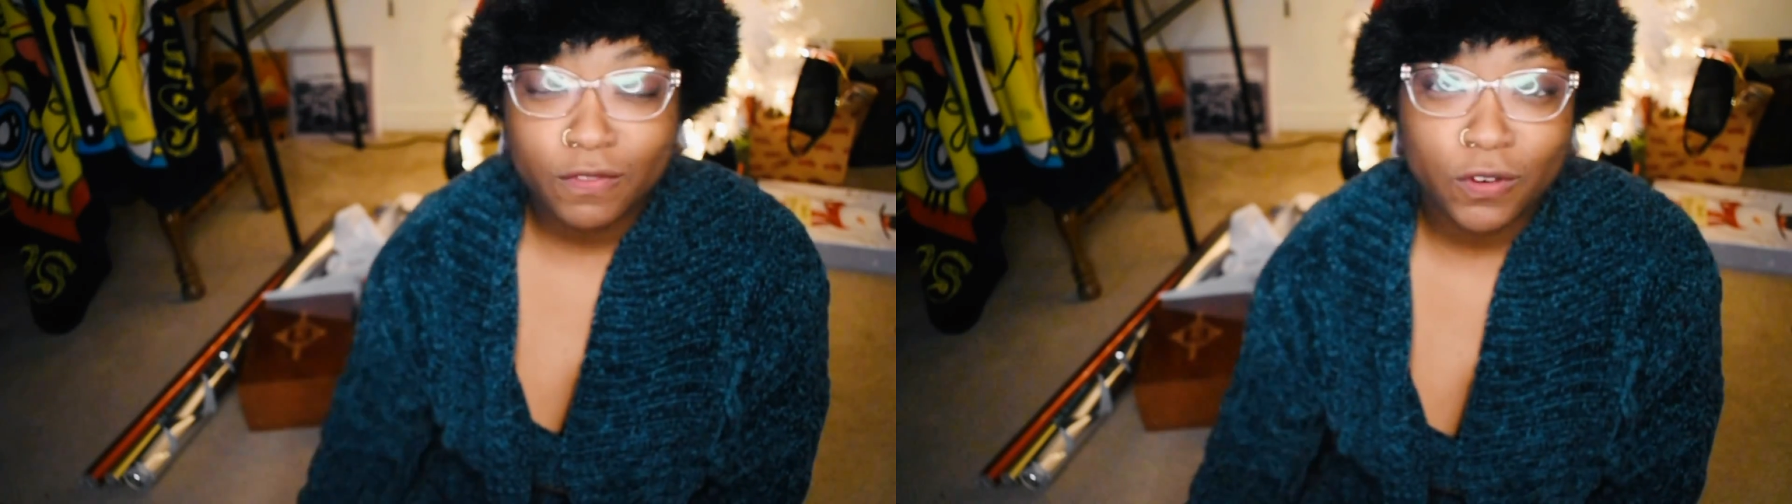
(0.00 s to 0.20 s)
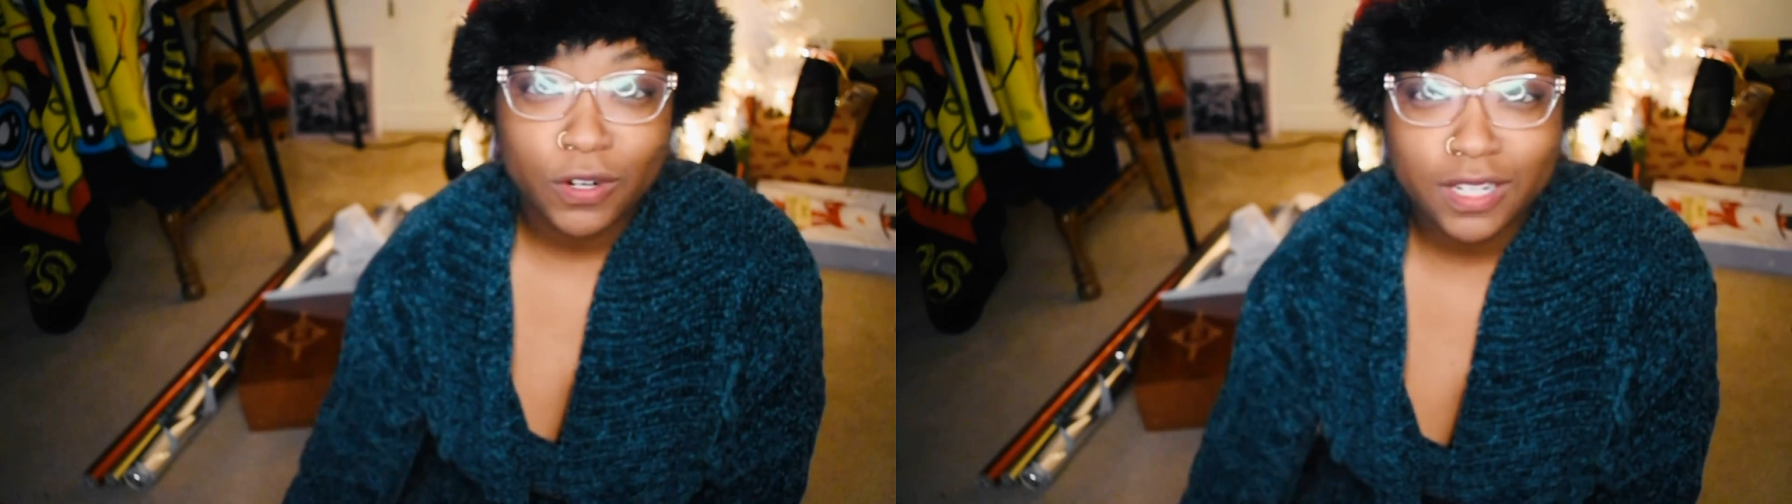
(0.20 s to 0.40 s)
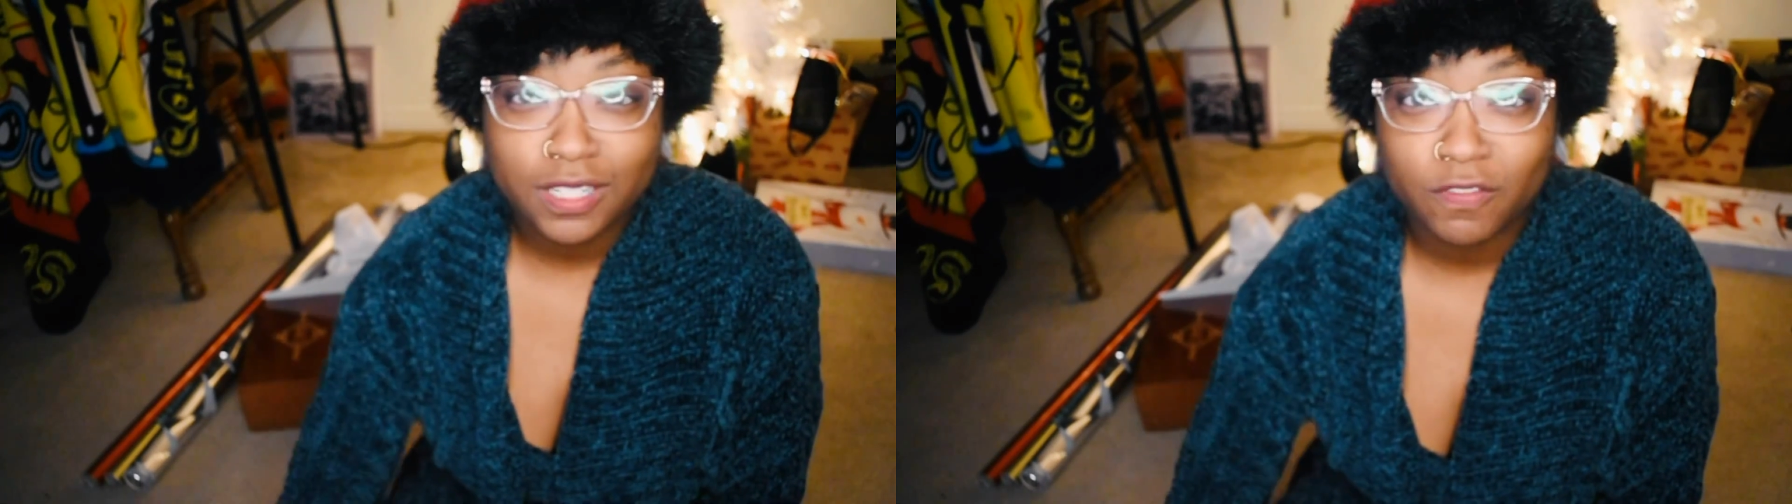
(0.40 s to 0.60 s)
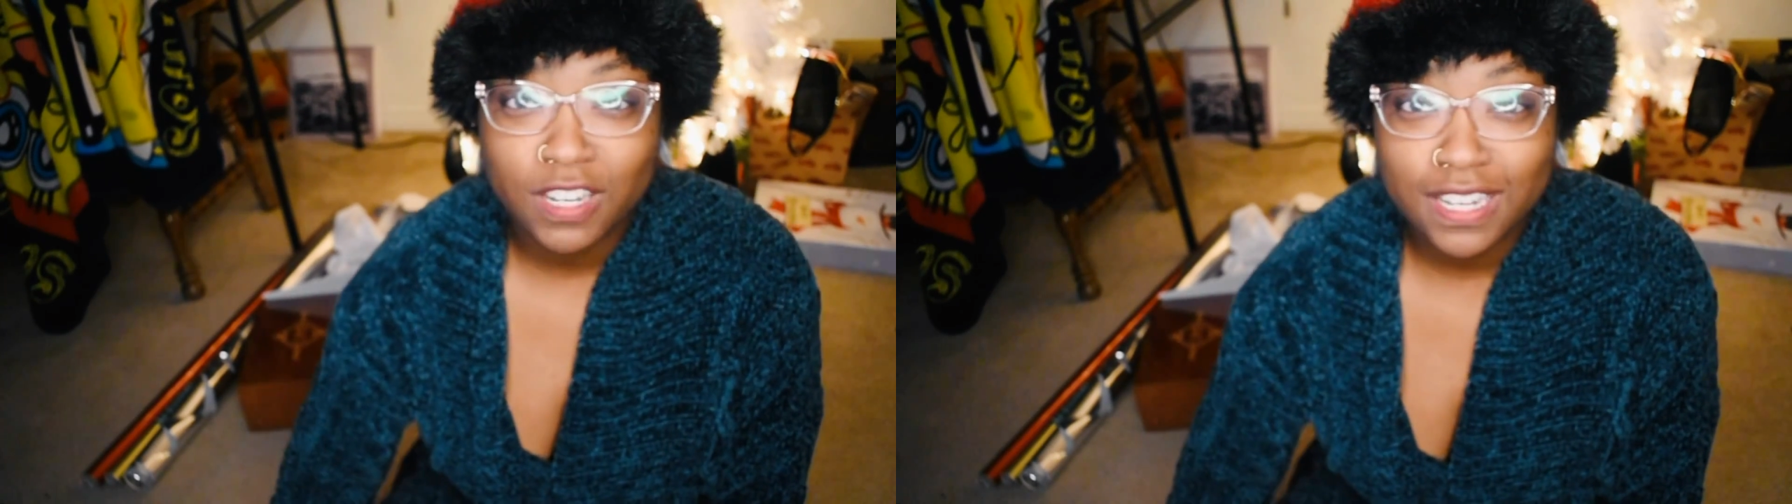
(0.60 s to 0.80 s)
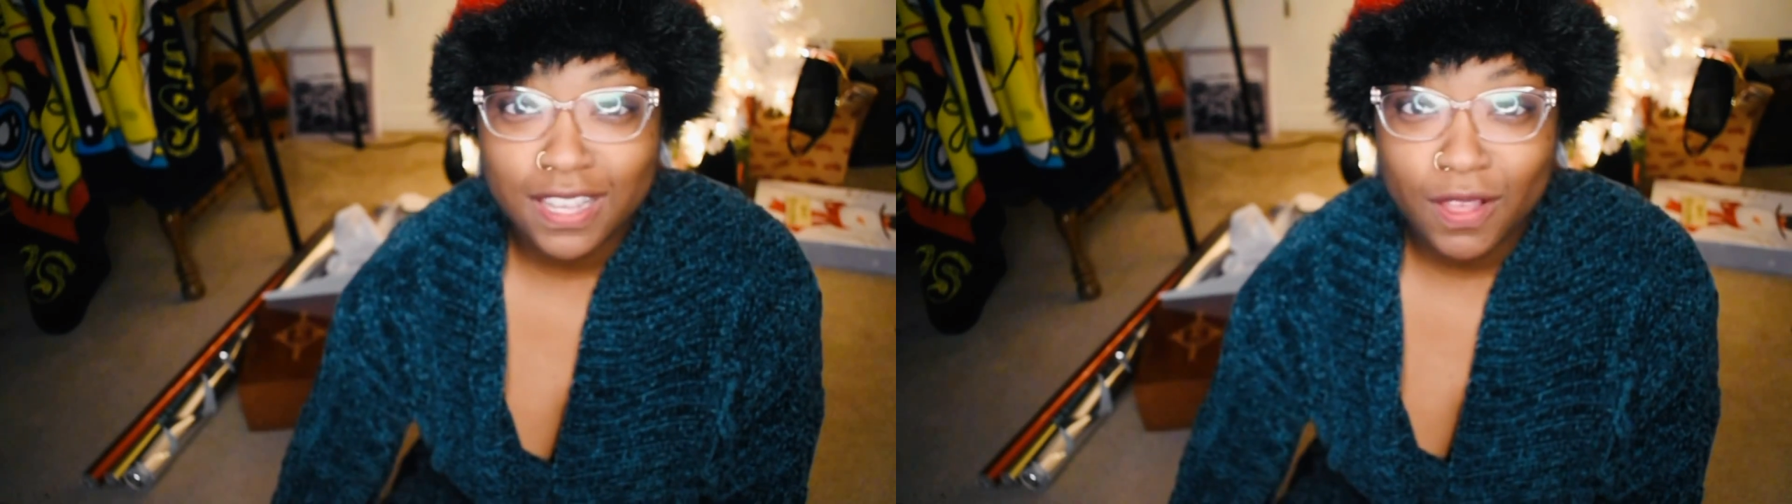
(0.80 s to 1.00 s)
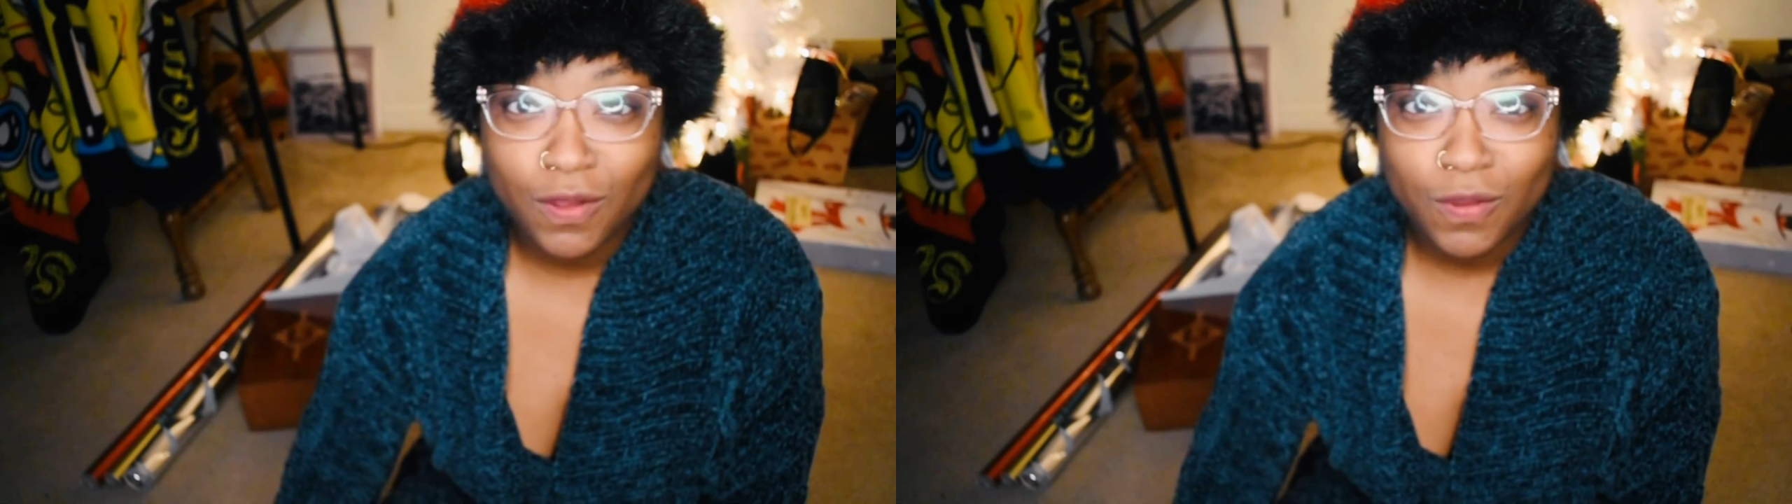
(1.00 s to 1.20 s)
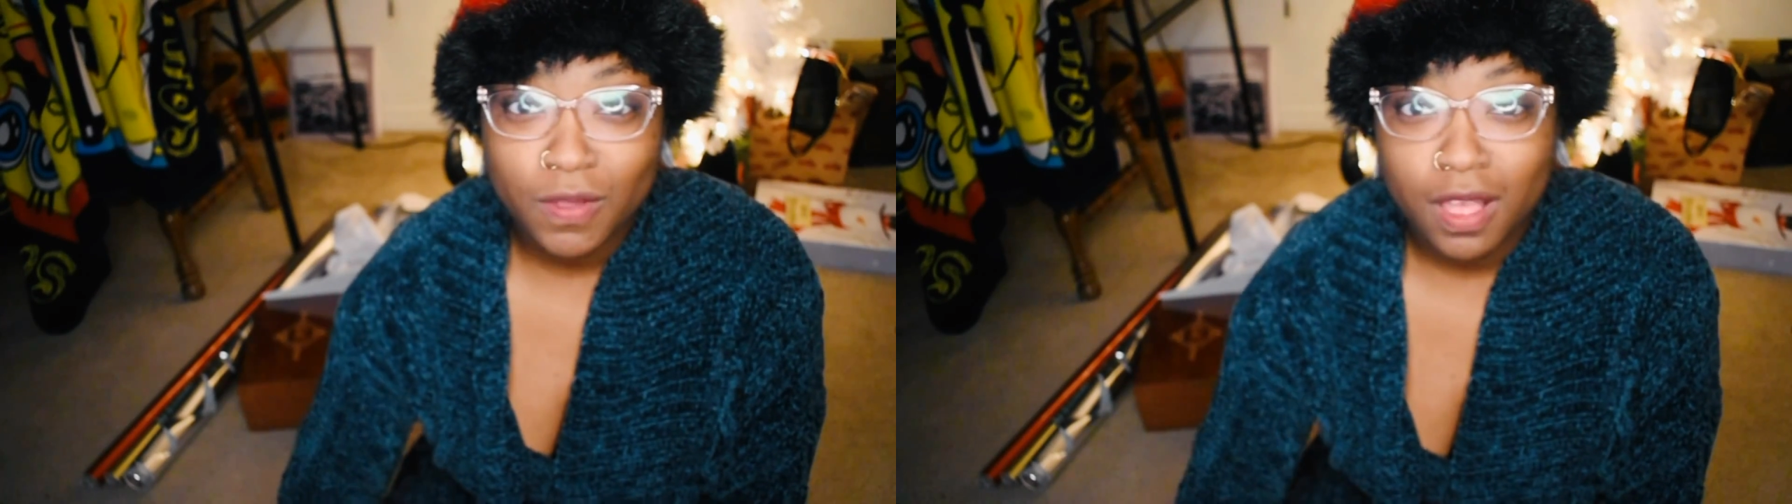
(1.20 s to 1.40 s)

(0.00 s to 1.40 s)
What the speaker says: for this video.